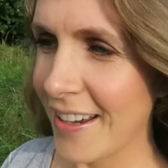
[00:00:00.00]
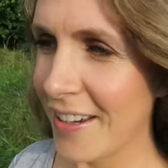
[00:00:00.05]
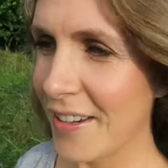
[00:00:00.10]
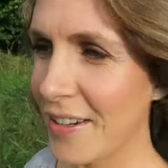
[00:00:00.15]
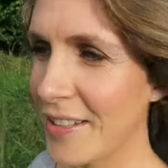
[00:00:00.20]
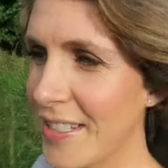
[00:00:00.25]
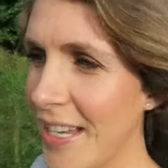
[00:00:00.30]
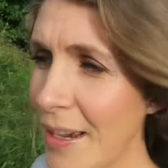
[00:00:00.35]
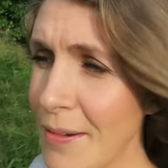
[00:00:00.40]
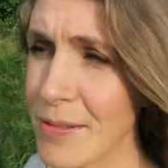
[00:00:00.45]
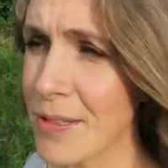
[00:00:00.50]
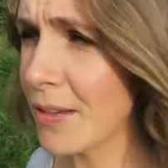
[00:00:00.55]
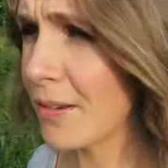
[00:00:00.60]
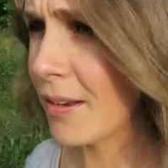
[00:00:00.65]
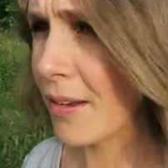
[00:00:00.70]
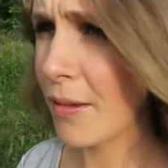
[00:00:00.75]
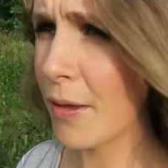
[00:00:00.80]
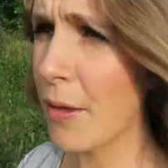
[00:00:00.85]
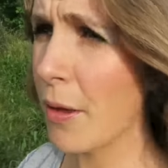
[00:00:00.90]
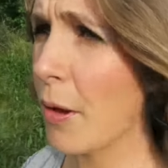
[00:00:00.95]
because I was
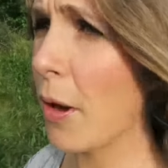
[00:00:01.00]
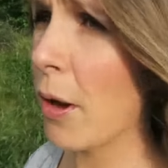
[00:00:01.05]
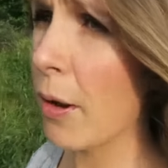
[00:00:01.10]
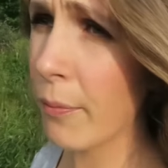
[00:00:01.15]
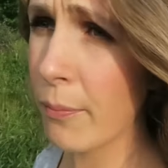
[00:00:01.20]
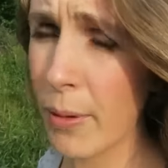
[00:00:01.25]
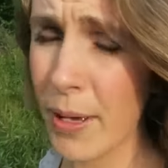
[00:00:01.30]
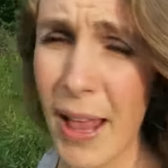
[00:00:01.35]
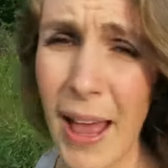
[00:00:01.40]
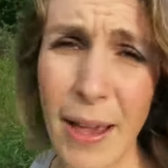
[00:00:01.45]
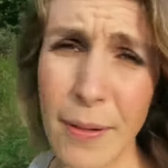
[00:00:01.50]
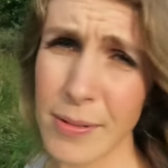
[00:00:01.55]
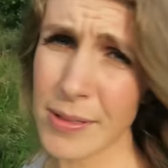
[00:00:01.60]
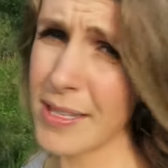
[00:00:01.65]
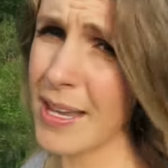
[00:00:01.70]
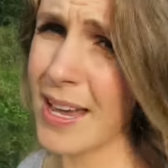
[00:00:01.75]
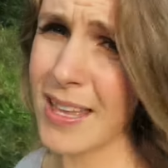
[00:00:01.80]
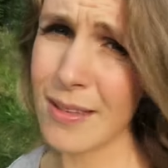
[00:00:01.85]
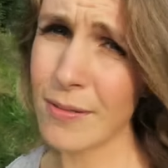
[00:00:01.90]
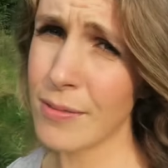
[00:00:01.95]
only, while I was
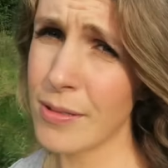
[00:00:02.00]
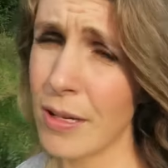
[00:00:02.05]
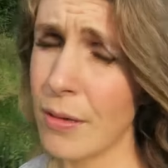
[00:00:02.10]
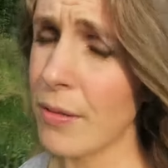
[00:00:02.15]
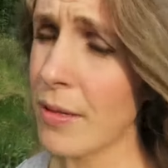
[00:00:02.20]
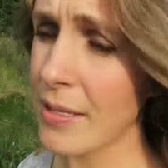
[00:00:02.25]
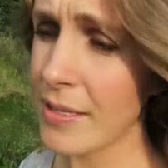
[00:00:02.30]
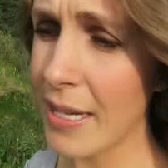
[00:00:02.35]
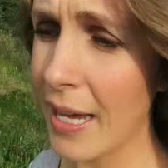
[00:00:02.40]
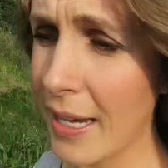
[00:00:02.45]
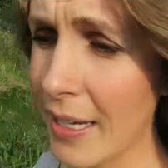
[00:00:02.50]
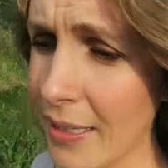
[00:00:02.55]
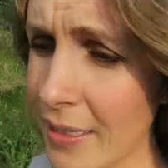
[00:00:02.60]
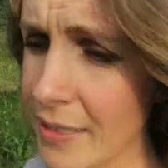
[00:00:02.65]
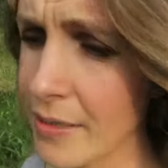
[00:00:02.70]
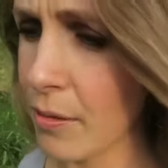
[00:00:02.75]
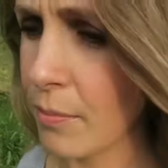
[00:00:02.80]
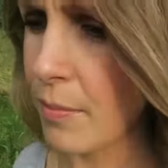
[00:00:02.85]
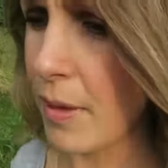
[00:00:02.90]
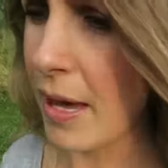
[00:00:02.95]
there, there was no other
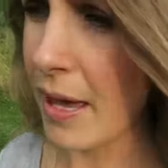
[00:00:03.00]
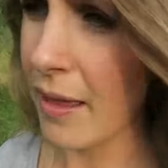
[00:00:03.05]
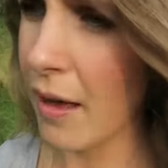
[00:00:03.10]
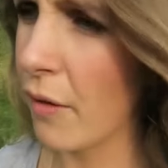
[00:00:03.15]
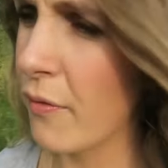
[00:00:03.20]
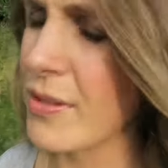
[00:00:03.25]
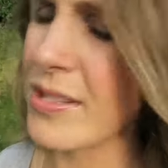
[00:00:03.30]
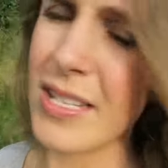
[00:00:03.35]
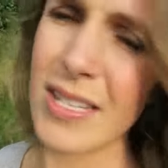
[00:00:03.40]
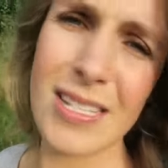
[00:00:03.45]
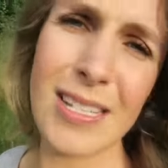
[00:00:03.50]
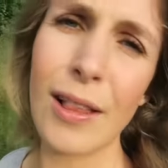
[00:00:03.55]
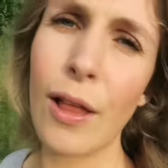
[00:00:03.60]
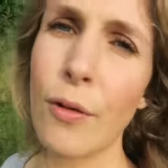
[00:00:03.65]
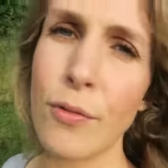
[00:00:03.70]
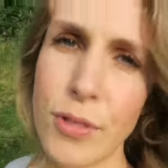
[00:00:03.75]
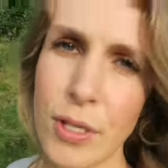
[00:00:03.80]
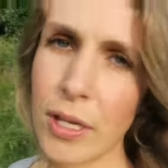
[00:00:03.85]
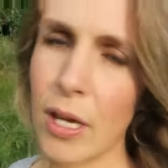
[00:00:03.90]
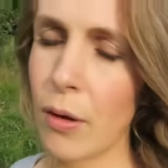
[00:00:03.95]
cyclists up there. Obviously there's
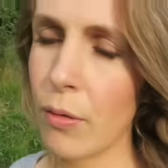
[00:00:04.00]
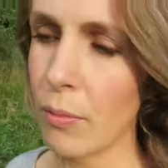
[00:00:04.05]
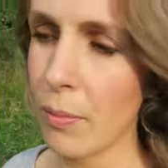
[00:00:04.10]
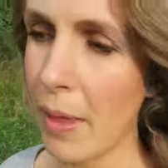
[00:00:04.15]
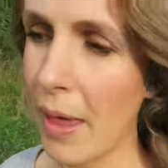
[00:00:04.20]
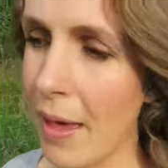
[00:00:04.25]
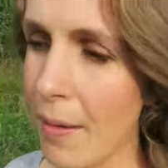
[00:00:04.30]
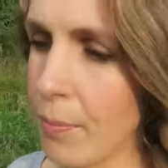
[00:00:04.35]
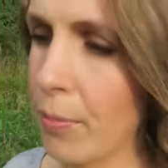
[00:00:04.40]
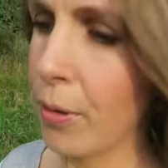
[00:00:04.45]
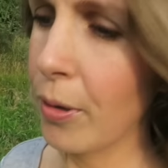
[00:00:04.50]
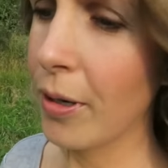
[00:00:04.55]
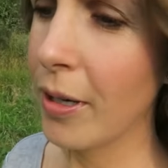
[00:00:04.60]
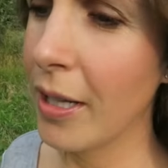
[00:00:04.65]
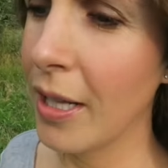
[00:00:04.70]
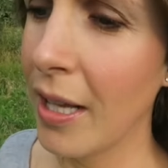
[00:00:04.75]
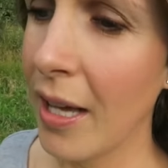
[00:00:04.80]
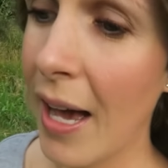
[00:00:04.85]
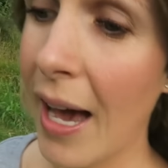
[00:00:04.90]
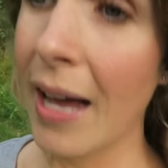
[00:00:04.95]
loads that go up there, but
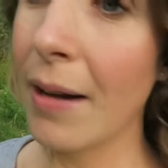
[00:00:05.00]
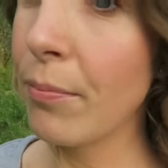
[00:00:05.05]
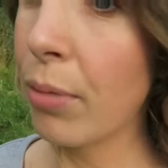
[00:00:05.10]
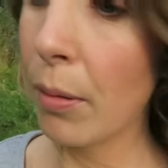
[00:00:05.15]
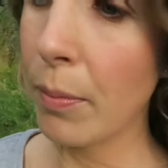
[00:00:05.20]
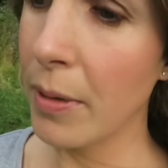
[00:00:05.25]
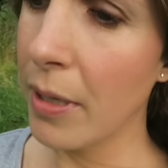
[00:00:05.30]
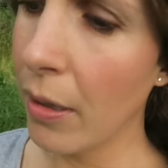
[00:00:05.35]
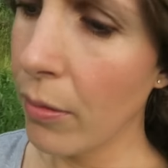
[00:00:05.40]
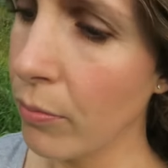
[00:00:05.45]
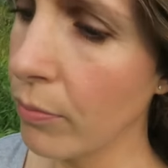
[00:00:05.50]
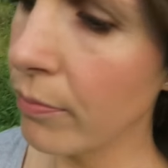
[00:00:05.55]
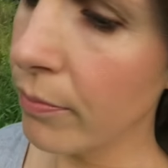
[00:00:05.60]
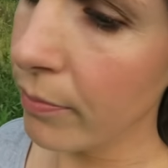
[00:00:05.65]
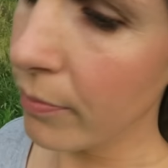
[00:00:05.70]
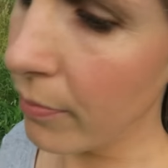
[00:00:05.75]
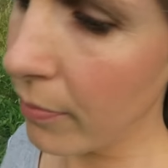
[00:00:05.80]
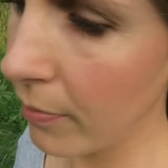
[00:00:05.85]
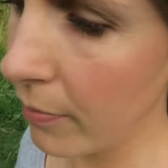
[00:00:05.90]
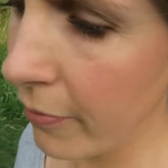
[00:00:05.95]
I probably don't
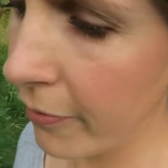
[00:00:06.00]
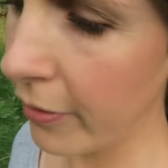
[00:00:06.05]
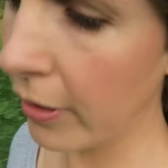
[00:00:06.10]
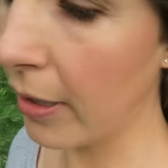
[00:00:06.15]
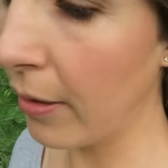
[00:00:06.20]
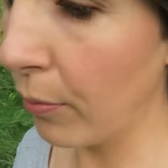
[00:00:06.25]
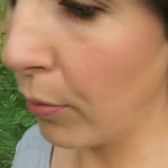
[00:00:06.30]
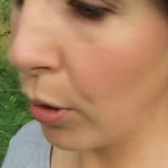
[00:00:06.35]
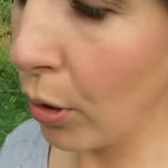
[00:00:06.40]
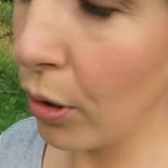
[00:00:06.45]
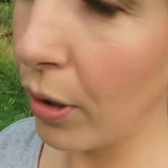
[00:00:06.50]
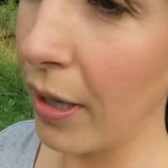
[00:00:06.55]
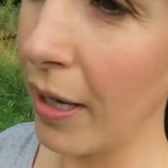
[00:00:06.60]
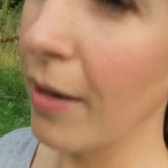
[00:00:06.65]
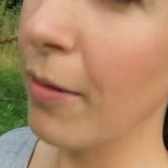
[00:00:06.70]
walk